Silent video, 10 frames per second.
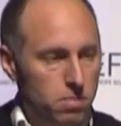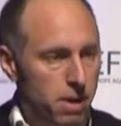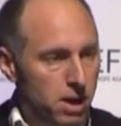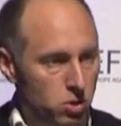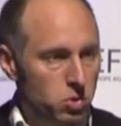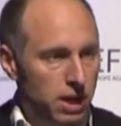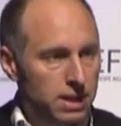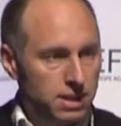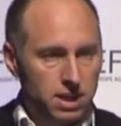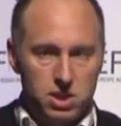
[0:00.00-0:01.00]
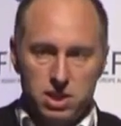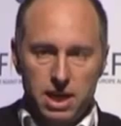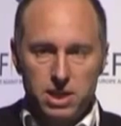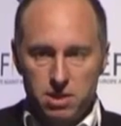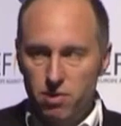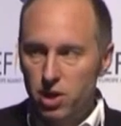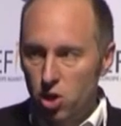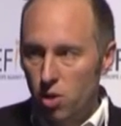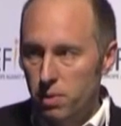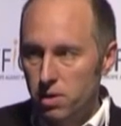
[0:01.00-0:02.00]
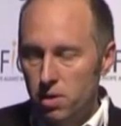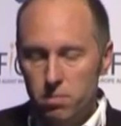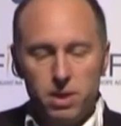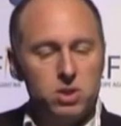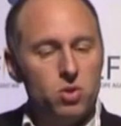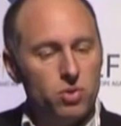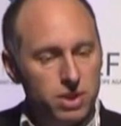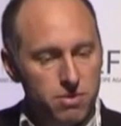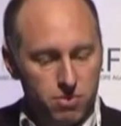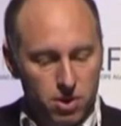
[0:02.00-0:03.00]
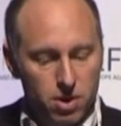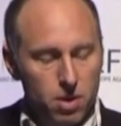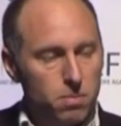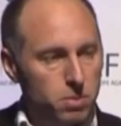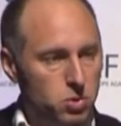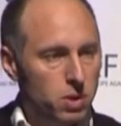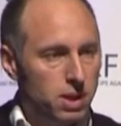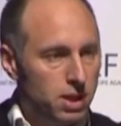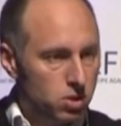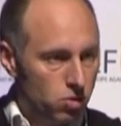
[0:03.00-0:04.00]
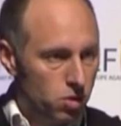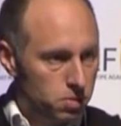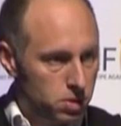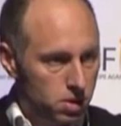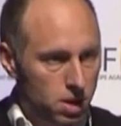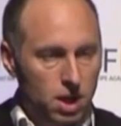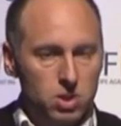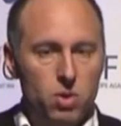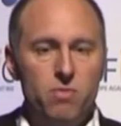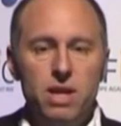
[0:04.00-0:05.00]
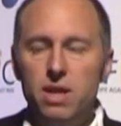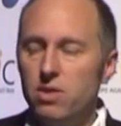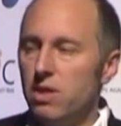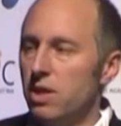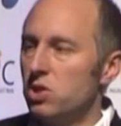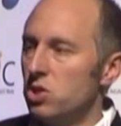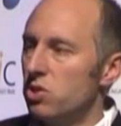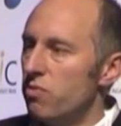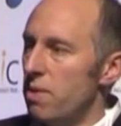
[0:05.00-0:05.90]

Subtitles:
paradoxical heat sensation is actually very common, but it's not different between these groups. So I really think that's just a